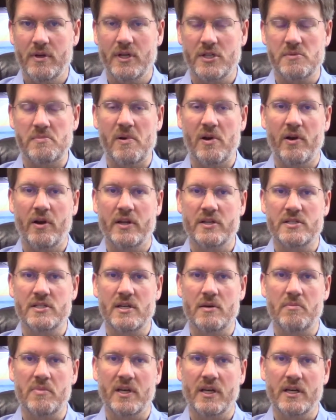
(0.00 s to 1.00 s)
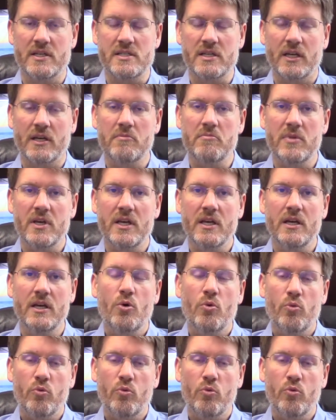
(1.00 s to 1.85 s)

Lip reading: experienced it, because it can be